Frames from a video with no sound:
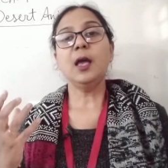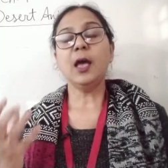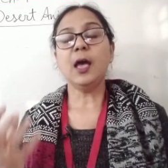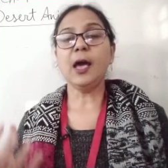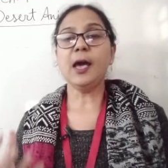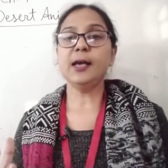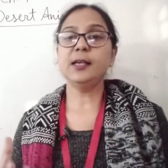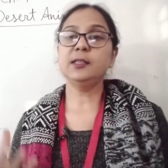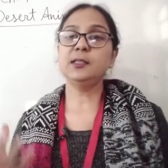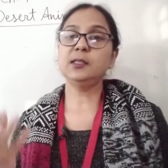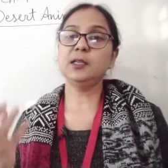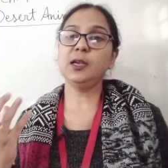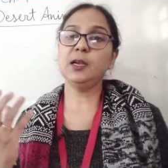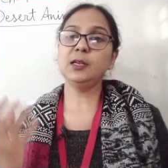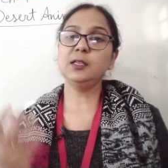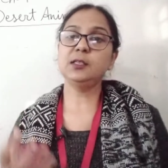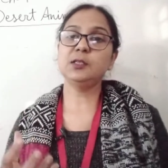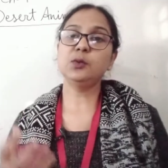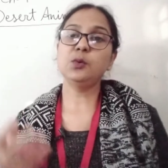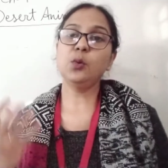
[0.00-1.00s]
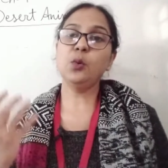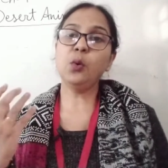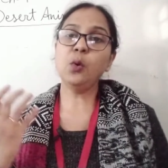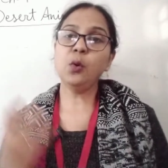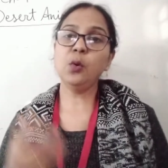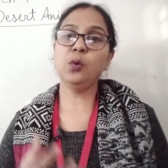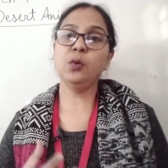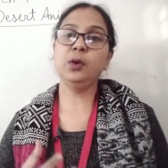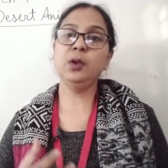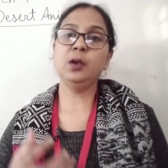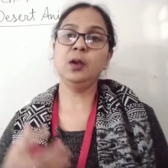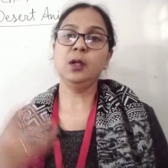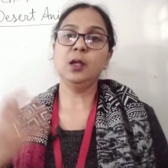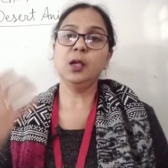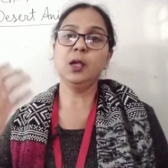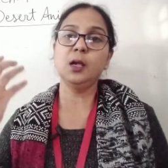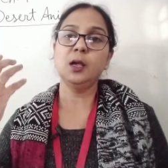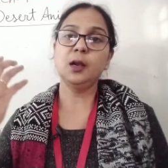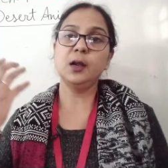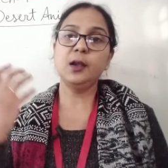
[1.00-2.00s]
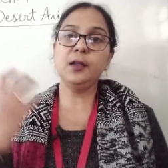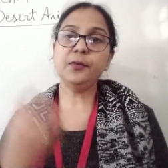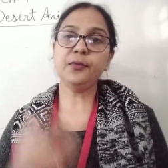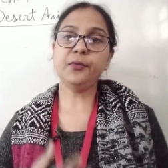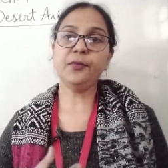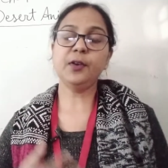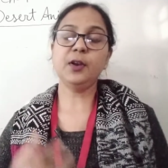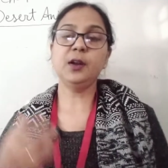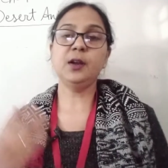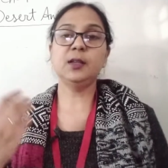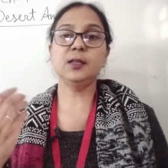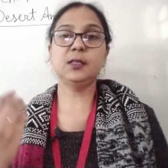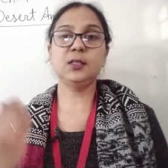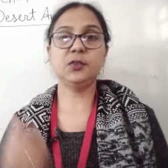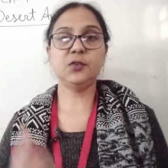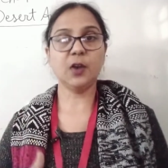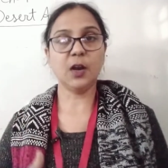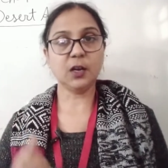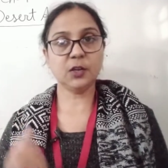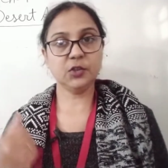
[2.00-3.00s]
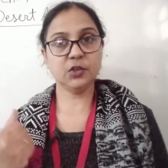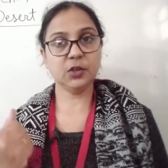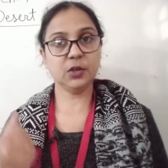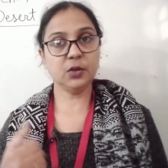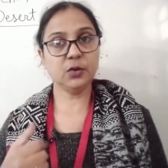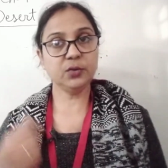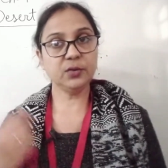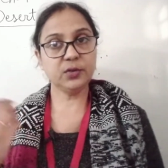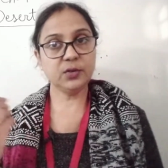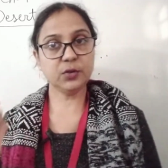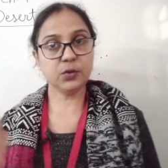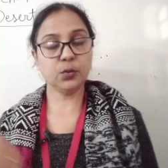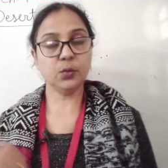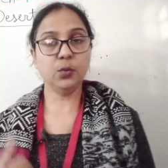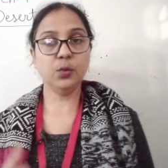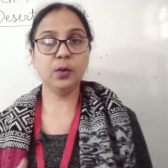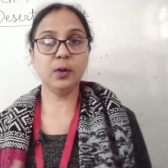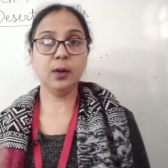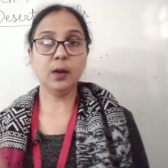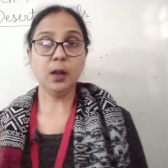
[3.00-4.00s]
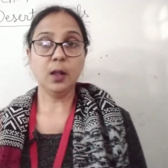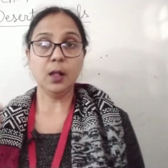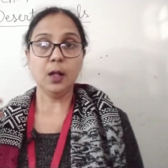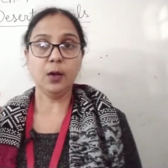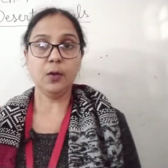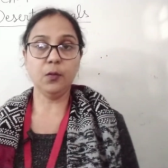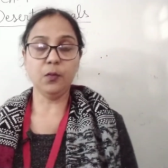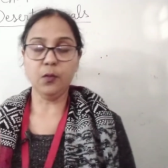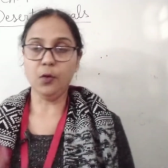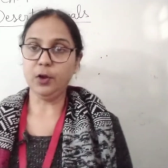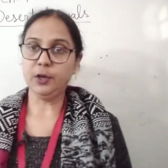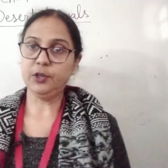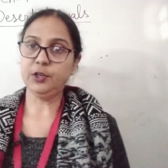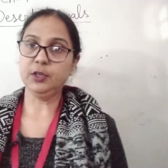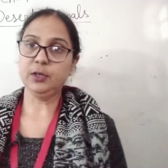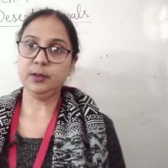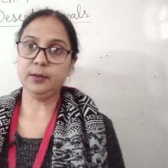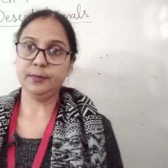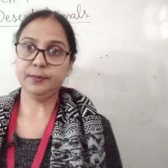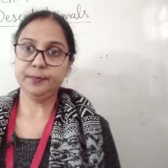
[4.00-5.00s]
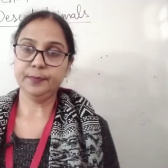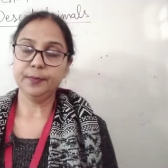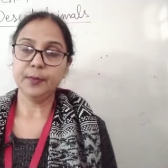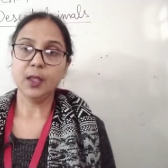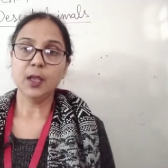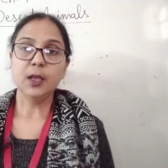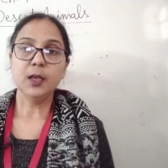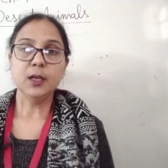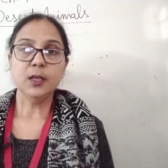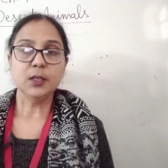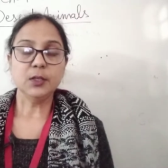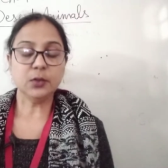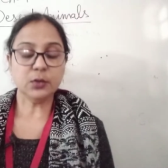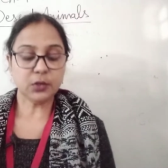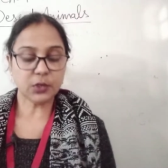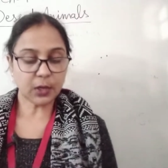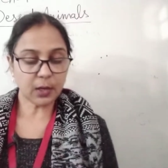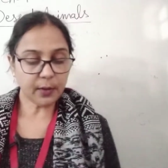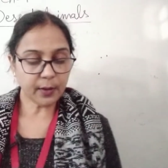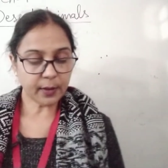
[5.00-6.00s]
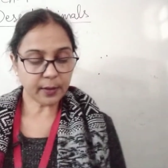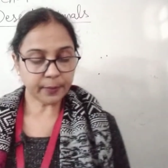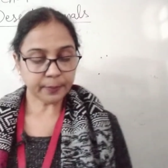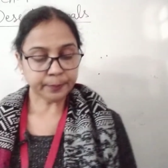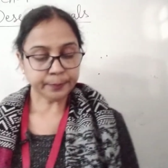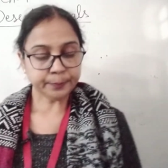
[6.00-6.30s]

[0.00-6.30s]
has its own different structure to store water. So children,